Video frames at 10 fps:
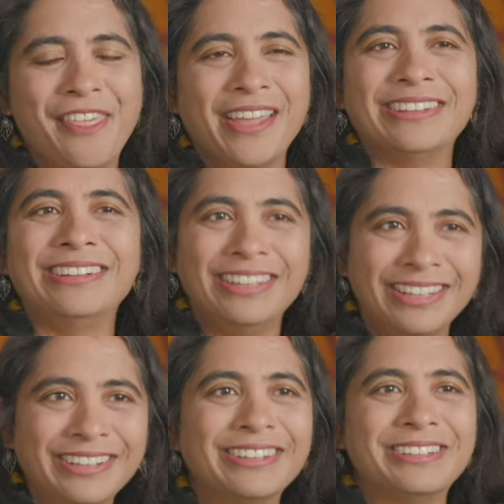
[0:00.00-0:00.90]
that
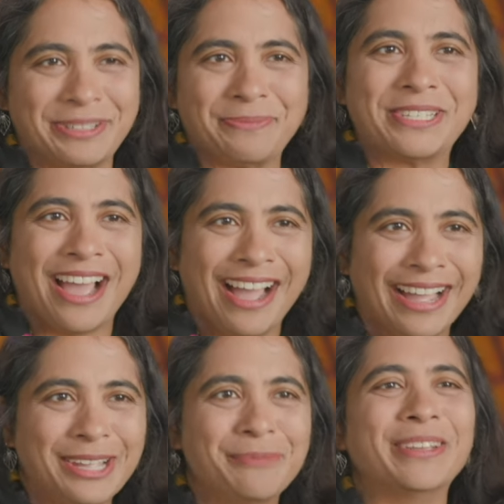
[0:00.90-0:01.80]
needed some
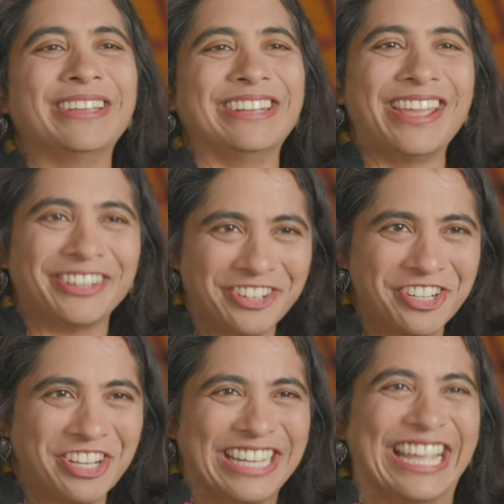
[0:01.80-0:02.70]
time and
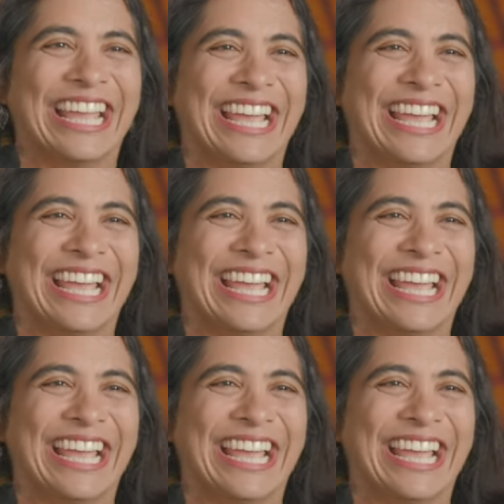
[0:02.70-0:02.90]
energy